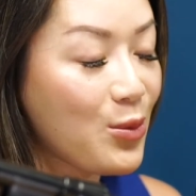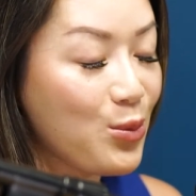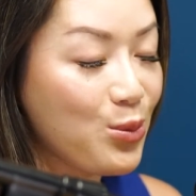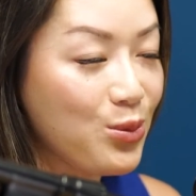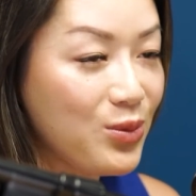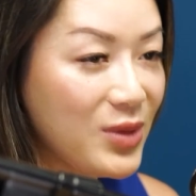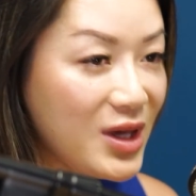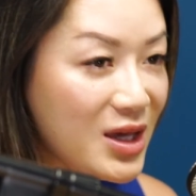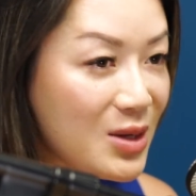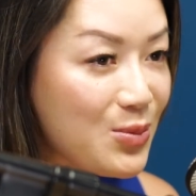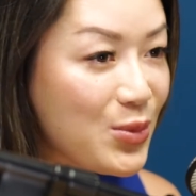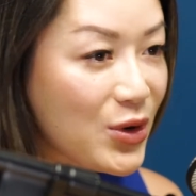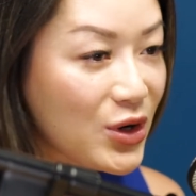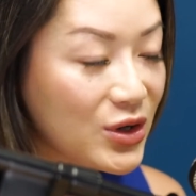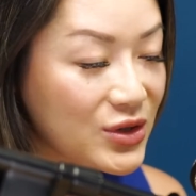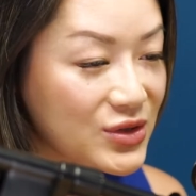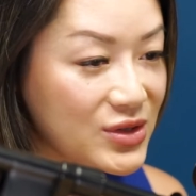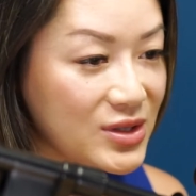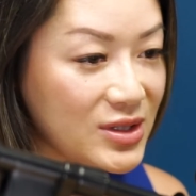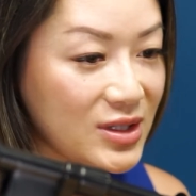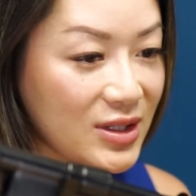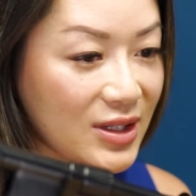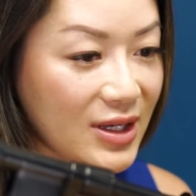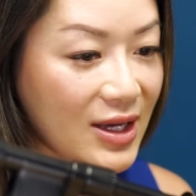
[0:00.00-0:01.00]
Me
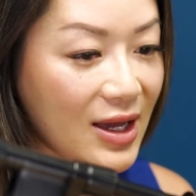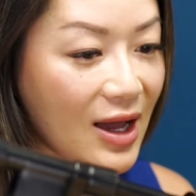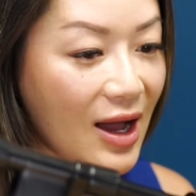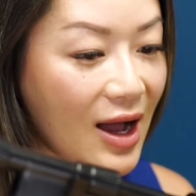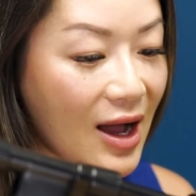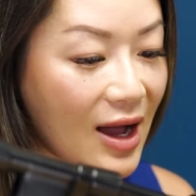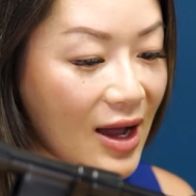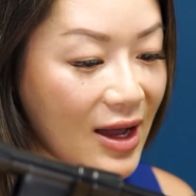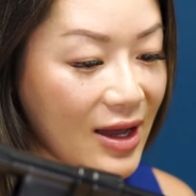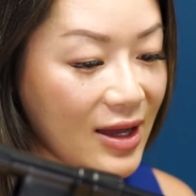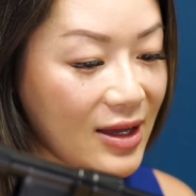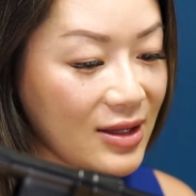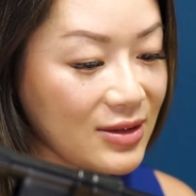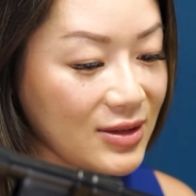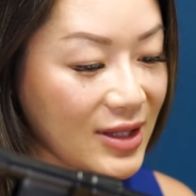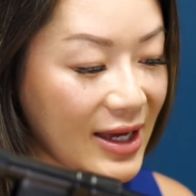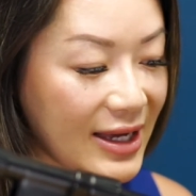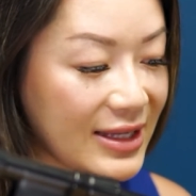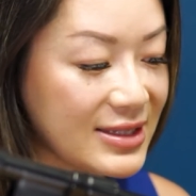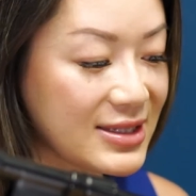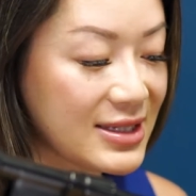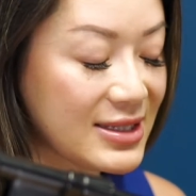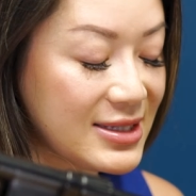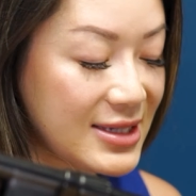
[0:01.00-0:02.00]
personally, I
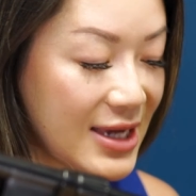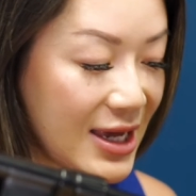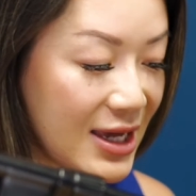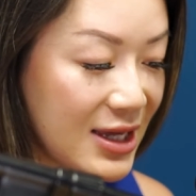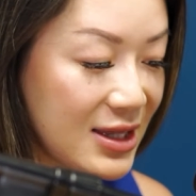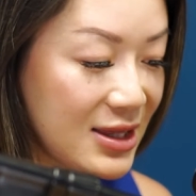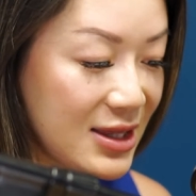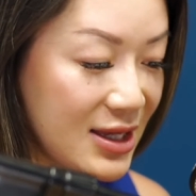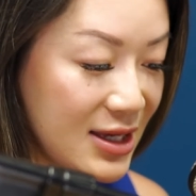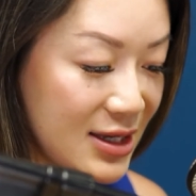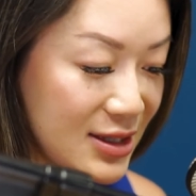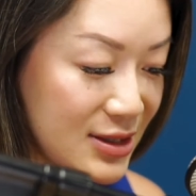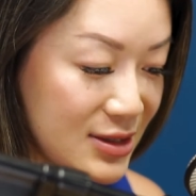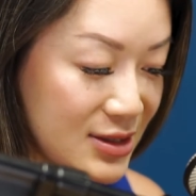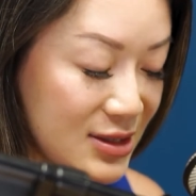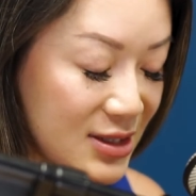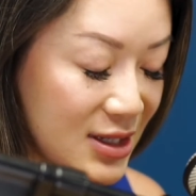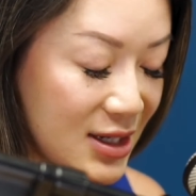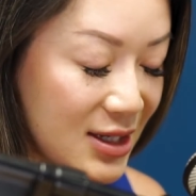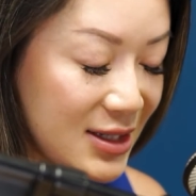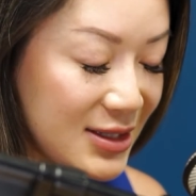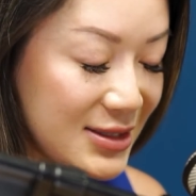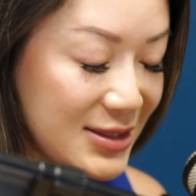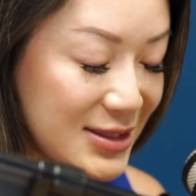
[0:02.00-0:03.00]
like to take
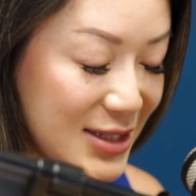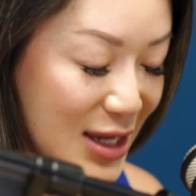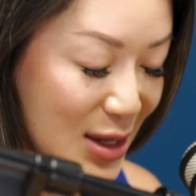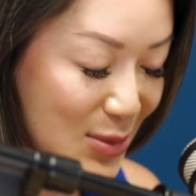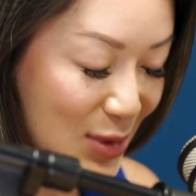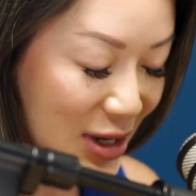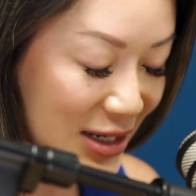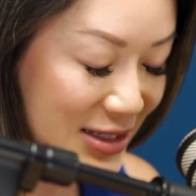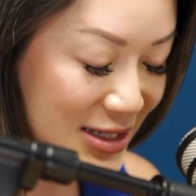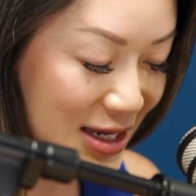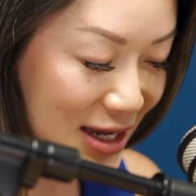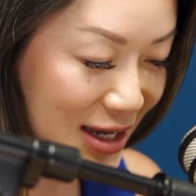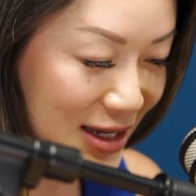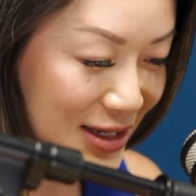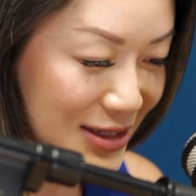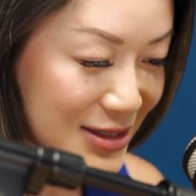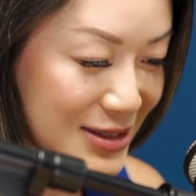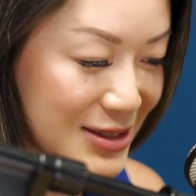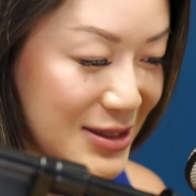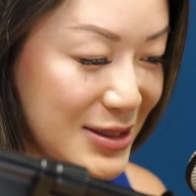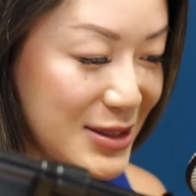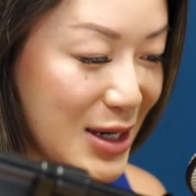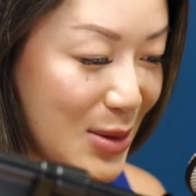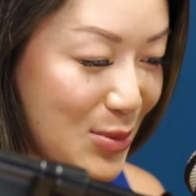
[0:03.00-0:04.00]
things day by day,
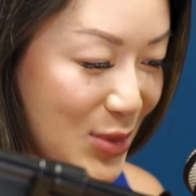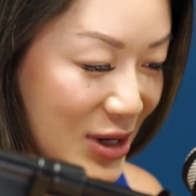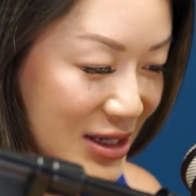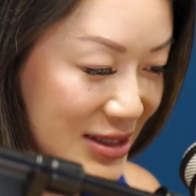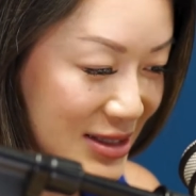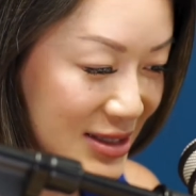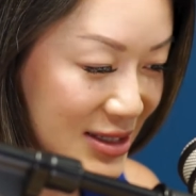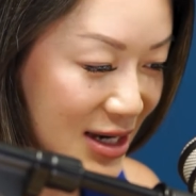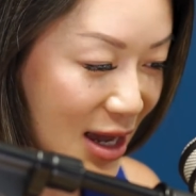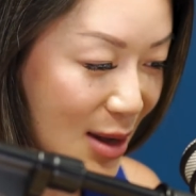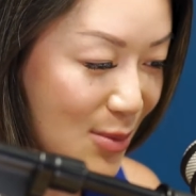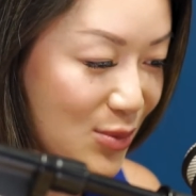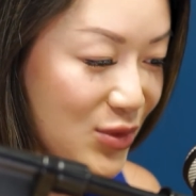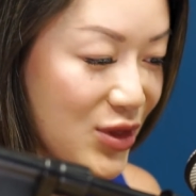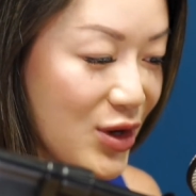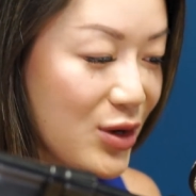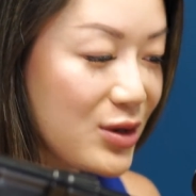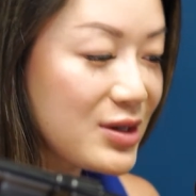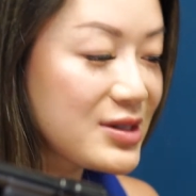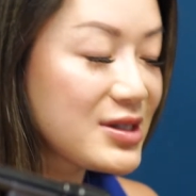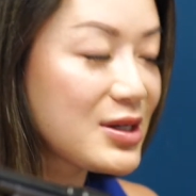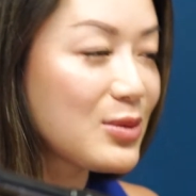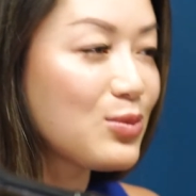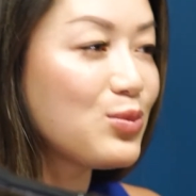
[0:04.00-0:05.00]
step by step.
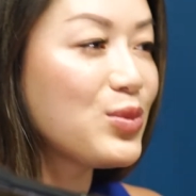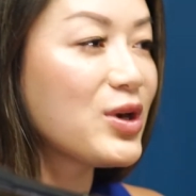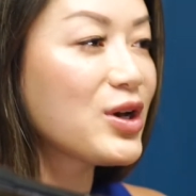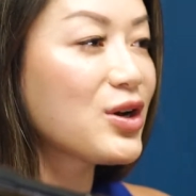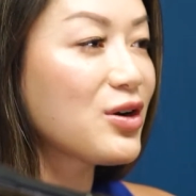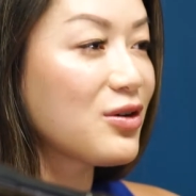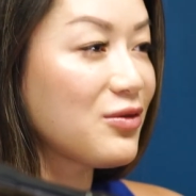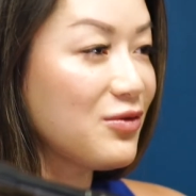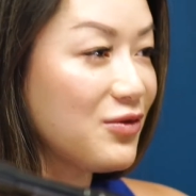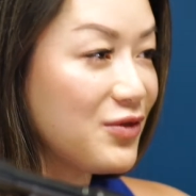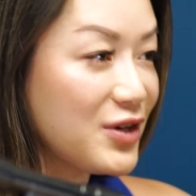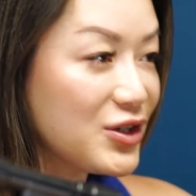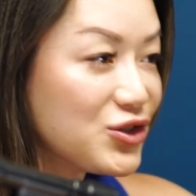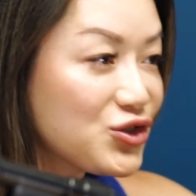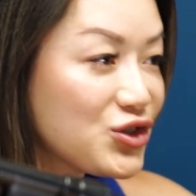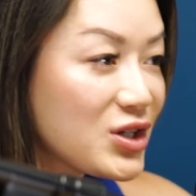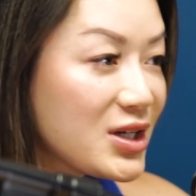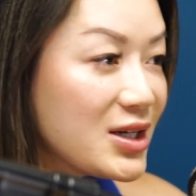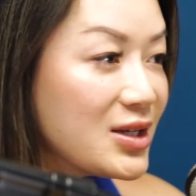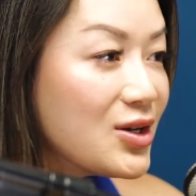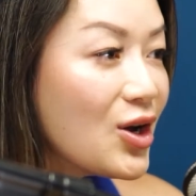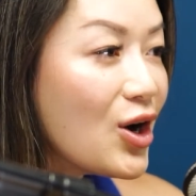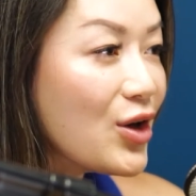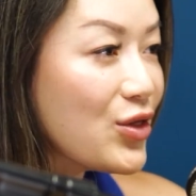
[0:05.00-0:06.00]
There is a bigger
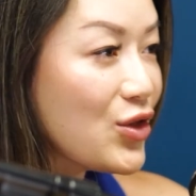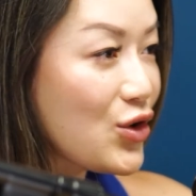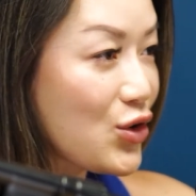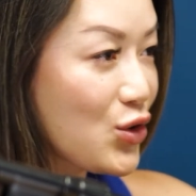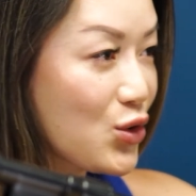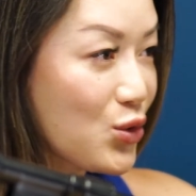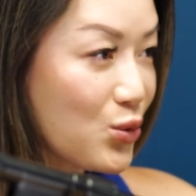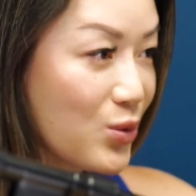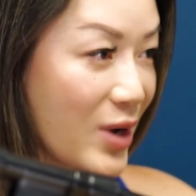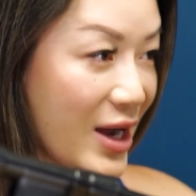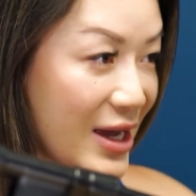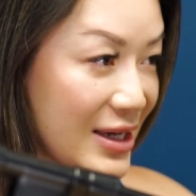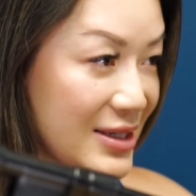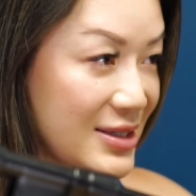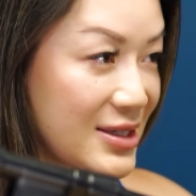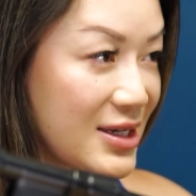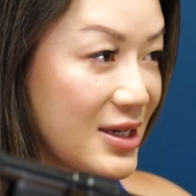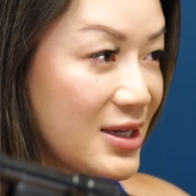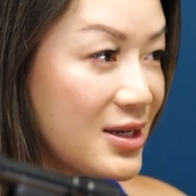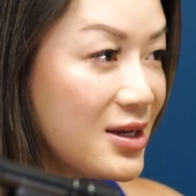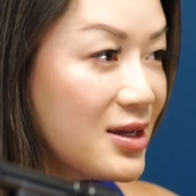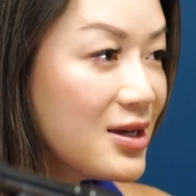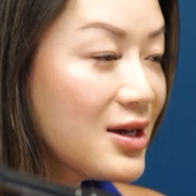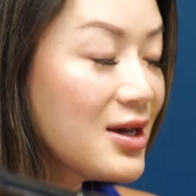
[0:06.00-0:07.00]
vision on the
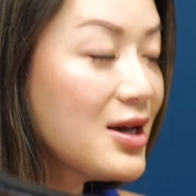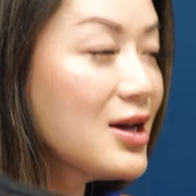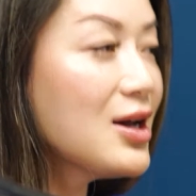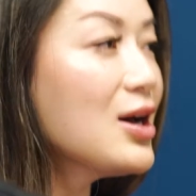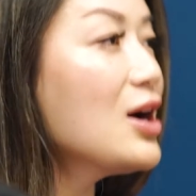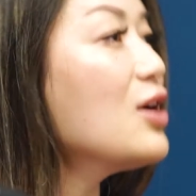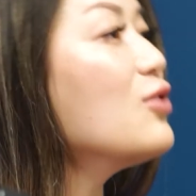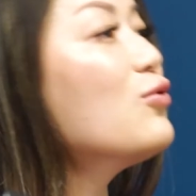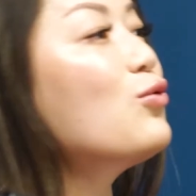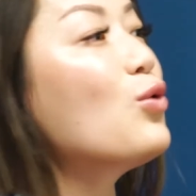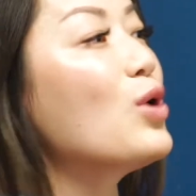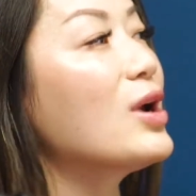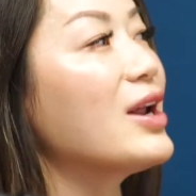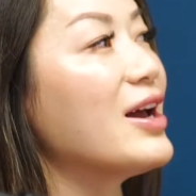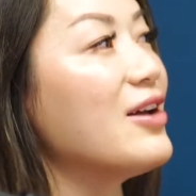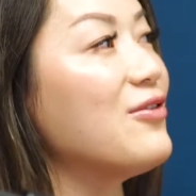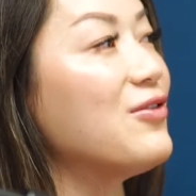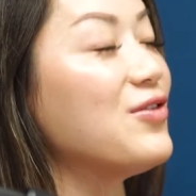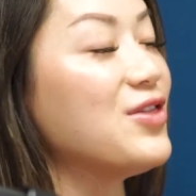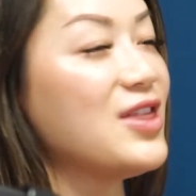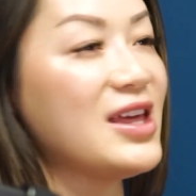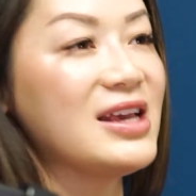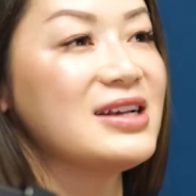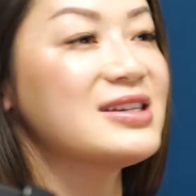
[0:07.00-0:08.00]
horizon of what I
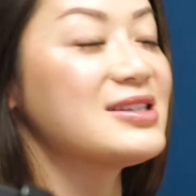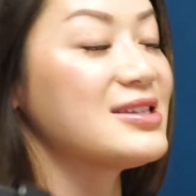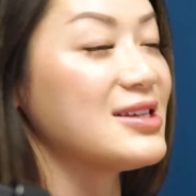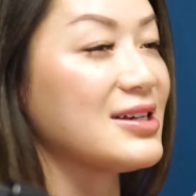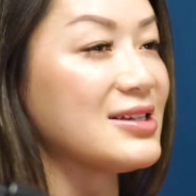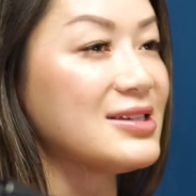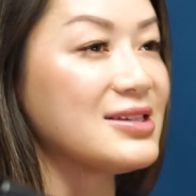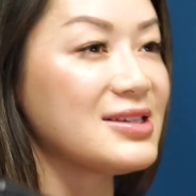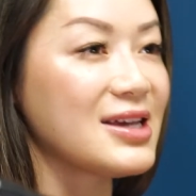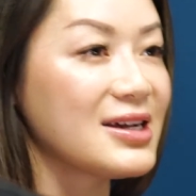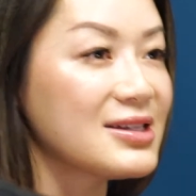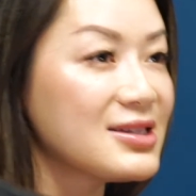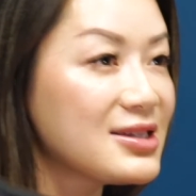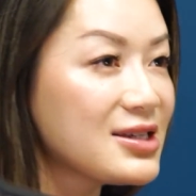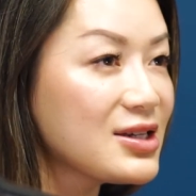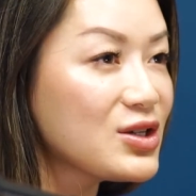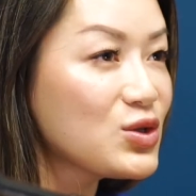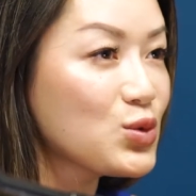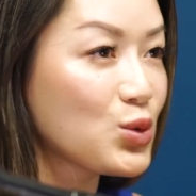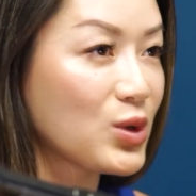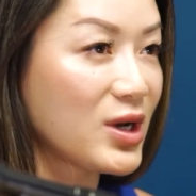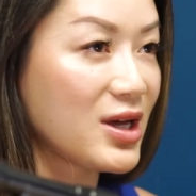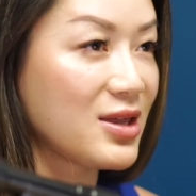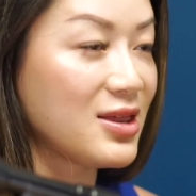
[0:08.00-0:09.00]
think success
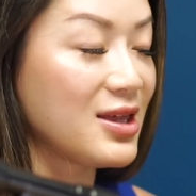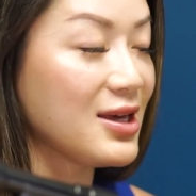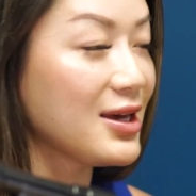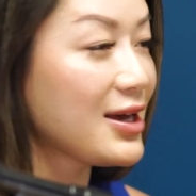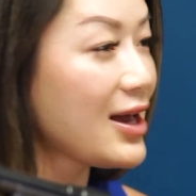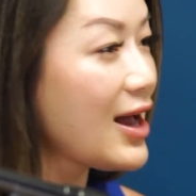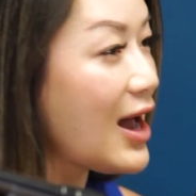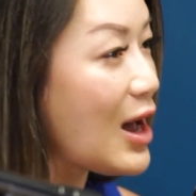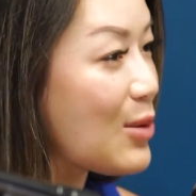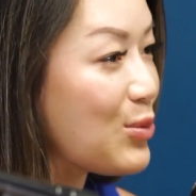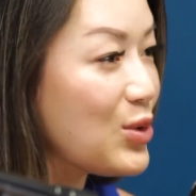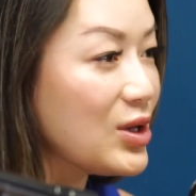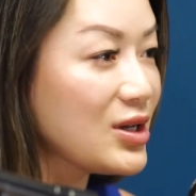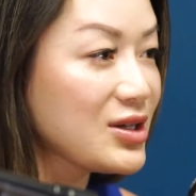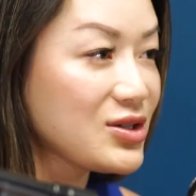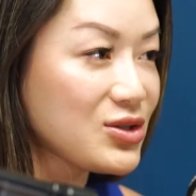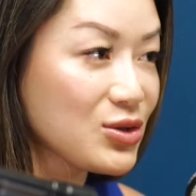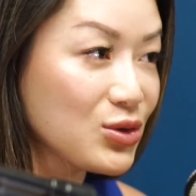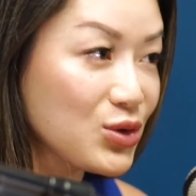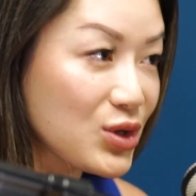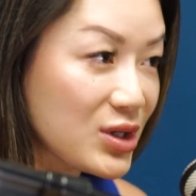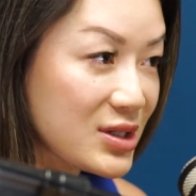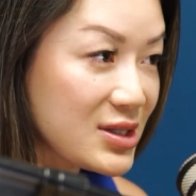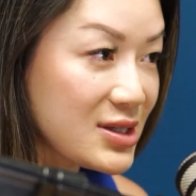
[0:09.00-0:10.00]
is, what I think
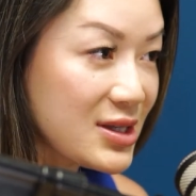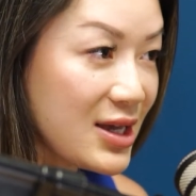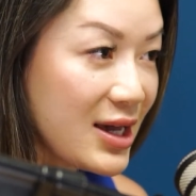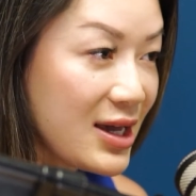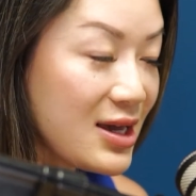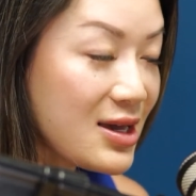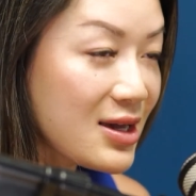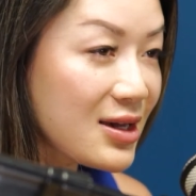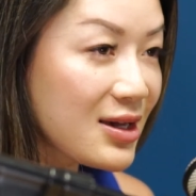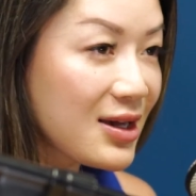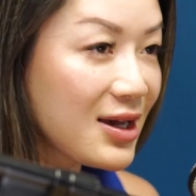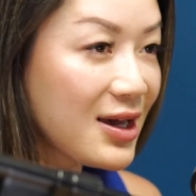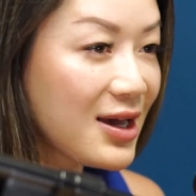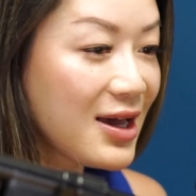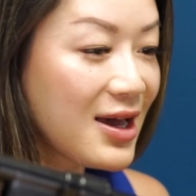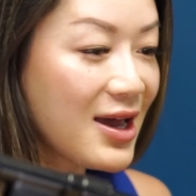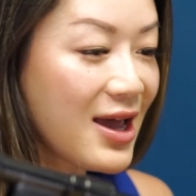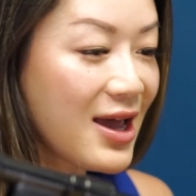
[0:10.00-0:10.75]
happiness looks like.